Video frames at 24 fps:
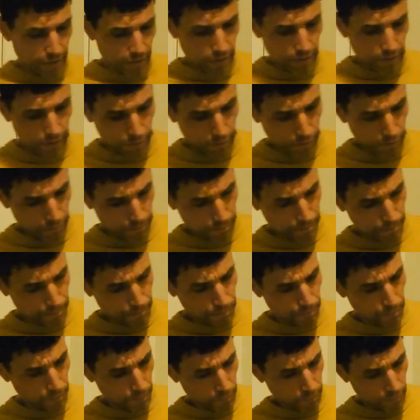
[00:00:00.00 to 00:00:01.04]
So
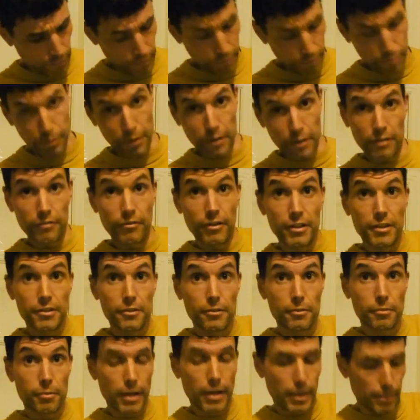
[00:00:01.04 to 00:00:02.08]
it's one of the
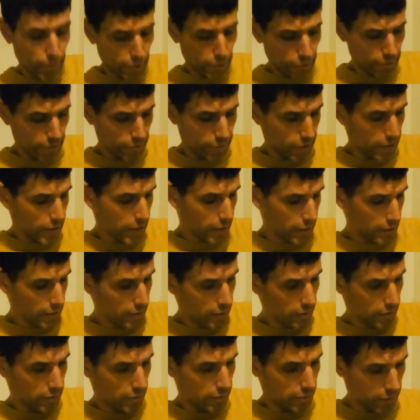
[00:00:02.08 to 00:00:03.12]
reasons why I bought the jacket,
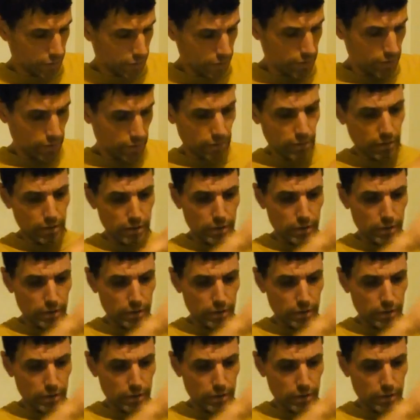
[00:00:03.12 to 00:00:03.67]
you know, because it